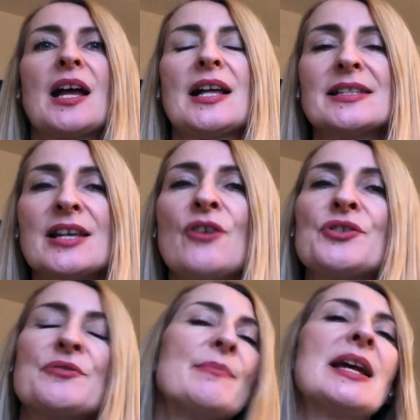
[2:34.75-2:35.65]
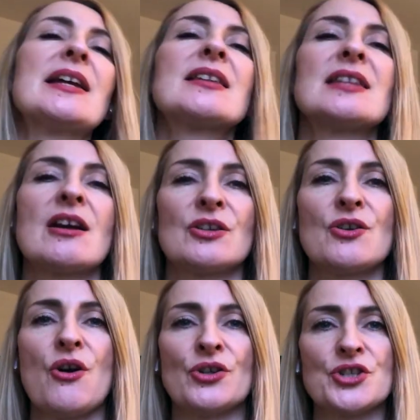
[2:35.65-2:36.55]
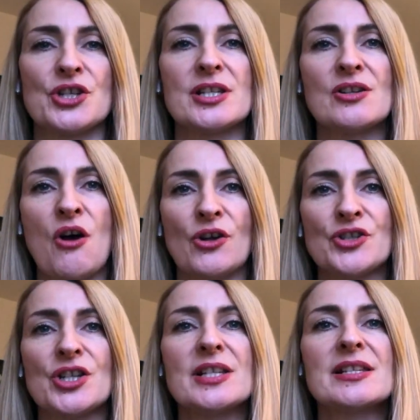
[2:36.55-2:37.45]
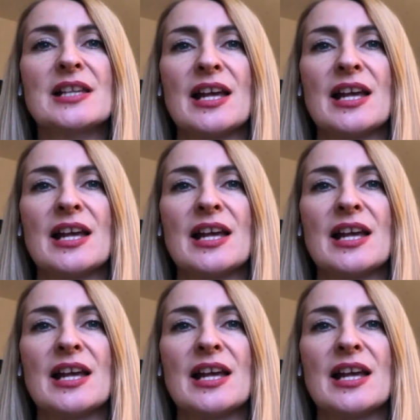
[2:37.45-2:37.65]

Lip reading: "Until you make the unconscious conscious,